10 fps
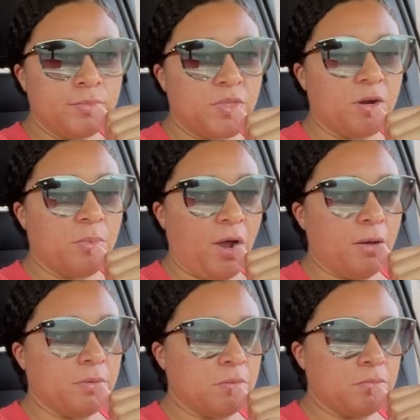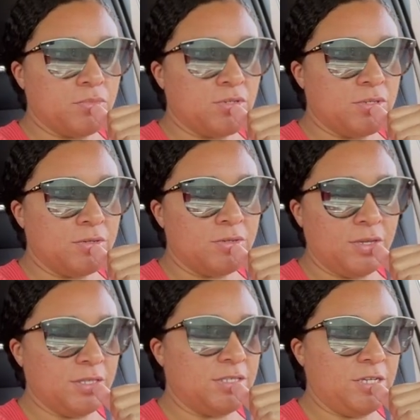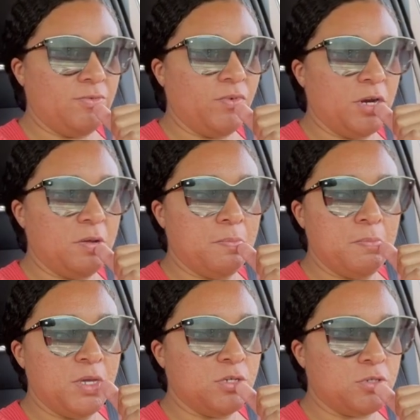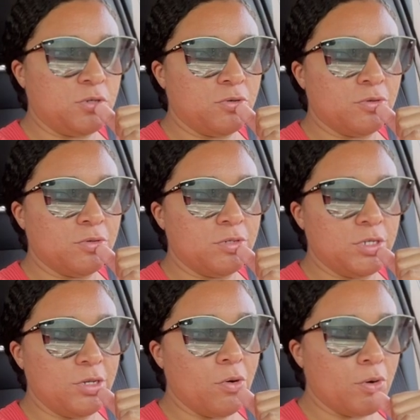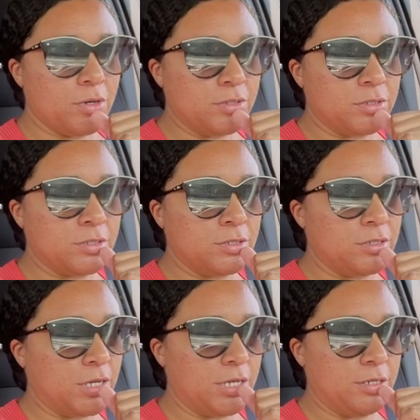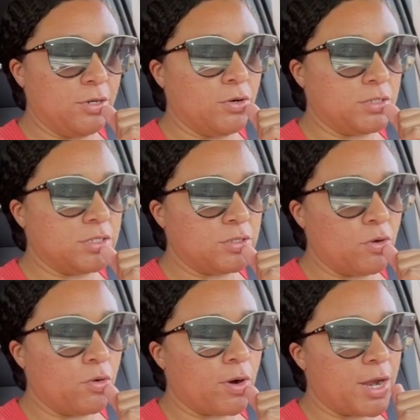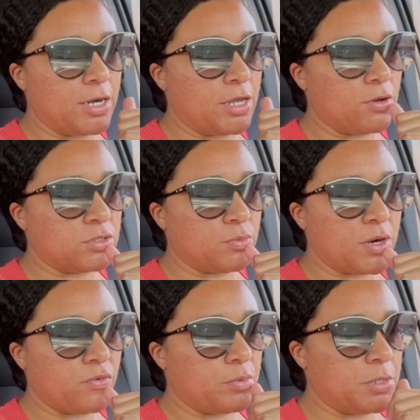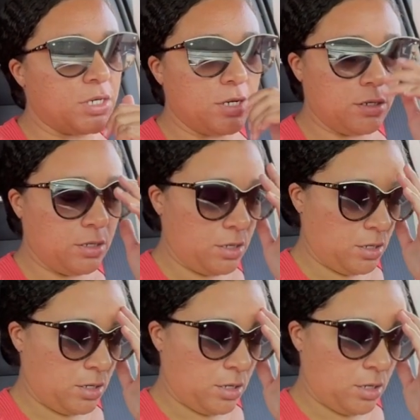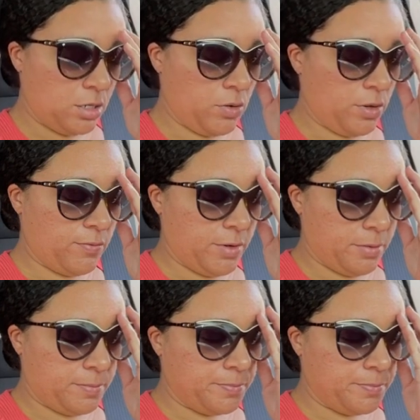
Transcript: their problems can seem very minuscule to yours and yours is so grandiose or whatever but don't give up